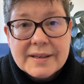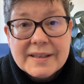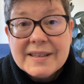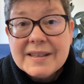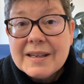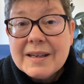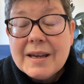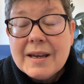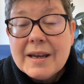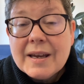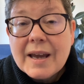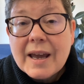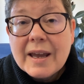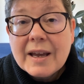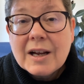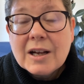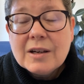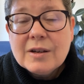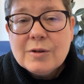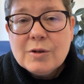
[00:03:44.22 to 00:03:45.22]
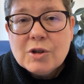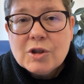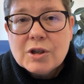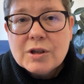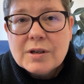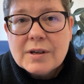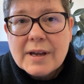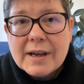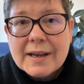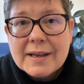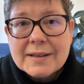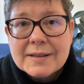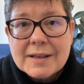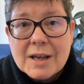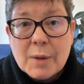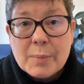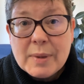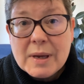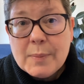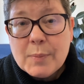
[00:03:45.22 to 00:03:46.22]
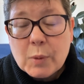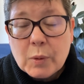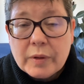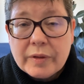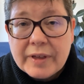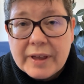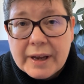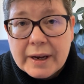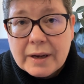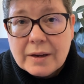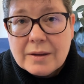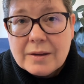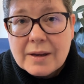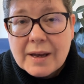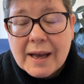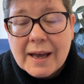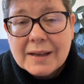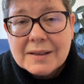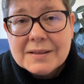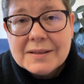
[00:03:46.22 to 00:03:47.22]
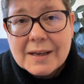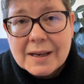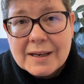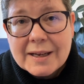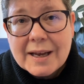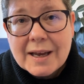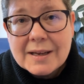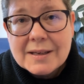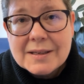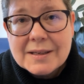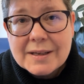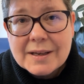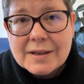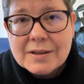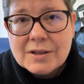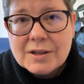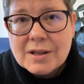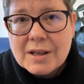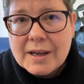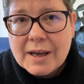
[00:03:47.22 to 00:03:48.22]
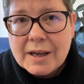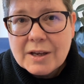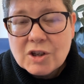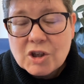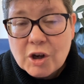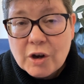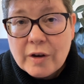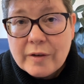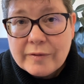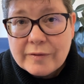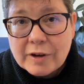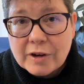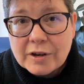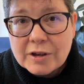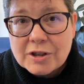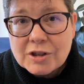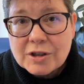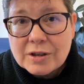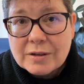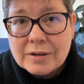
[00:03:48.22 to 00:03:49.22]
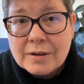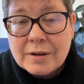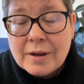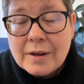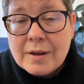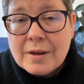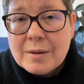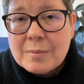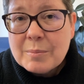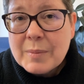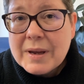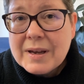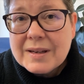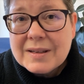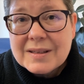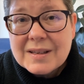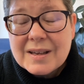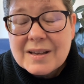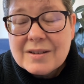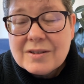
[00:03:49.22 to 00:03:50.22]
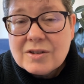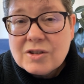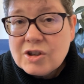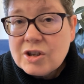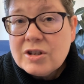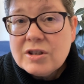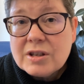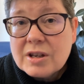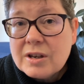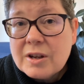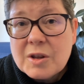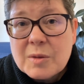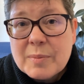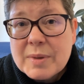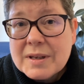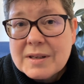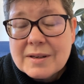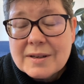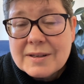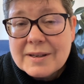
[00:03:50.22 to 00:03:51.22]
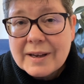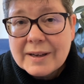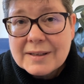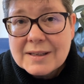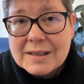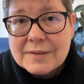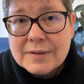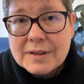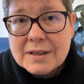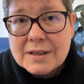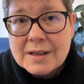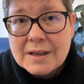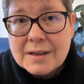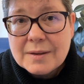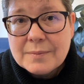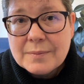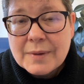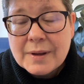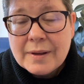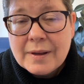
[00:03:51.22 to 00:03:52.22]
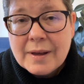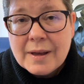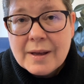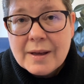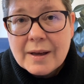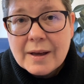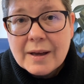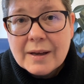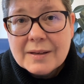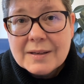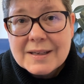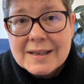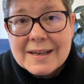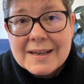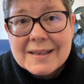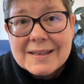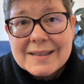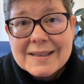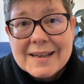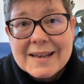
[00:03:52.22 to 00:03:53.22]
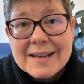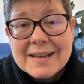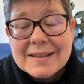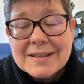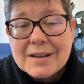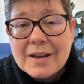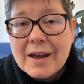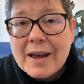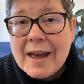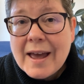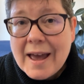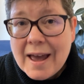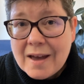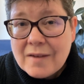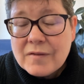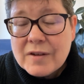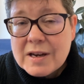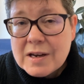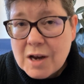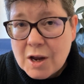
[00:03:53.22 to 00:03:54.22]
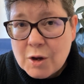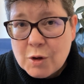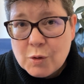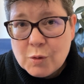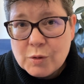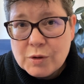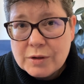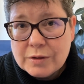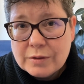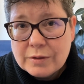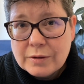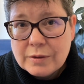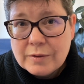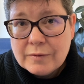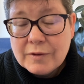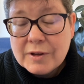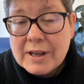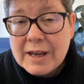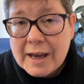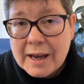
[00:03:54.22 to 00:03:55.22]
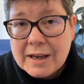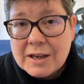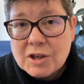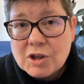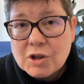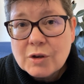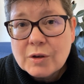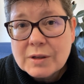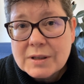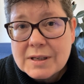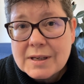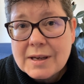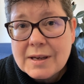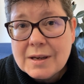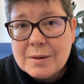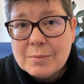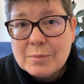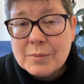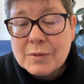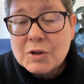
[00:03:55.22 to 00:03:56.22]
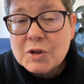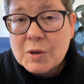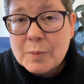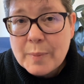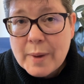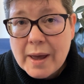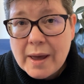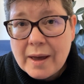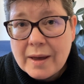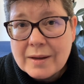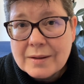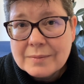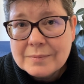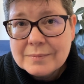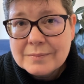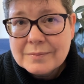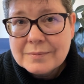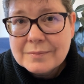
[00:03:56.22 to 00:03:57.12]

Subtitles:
Seeing inclusion as a people thing and delegating it to the HR function makes it just another business activity, and it is a heavy load for the HR team to bear.